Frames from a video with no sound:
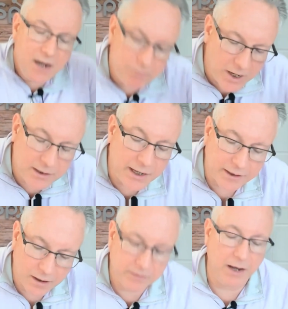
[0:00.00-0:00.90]
I'm not
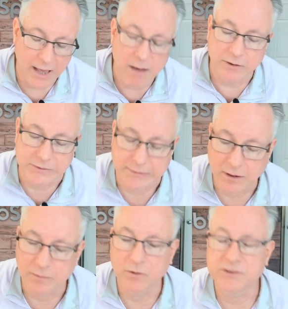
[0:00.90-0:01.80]
like, okay, that was a
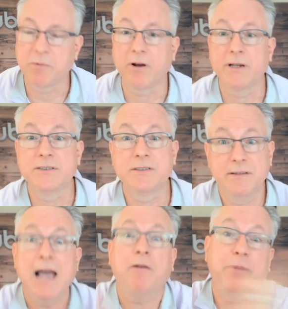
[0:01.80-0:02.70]
terrible experience.
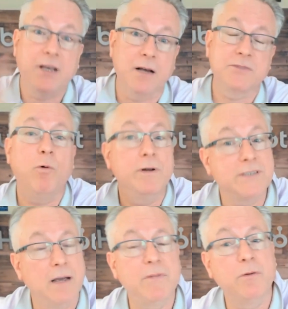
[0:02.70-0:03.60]
Now it becomes, what's
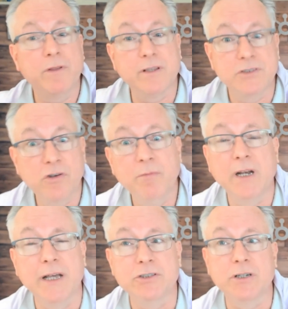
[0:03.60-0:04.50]
happening with this human
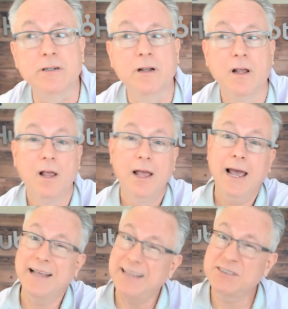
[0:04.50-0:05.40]
agent?
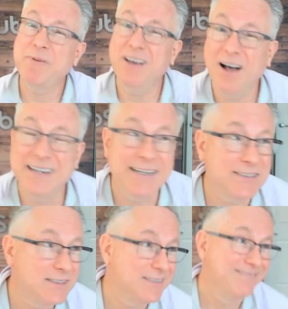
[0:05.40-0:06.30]
And let's be
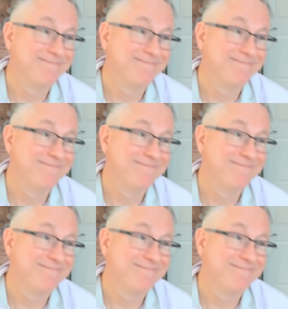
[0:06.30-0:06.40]
honest,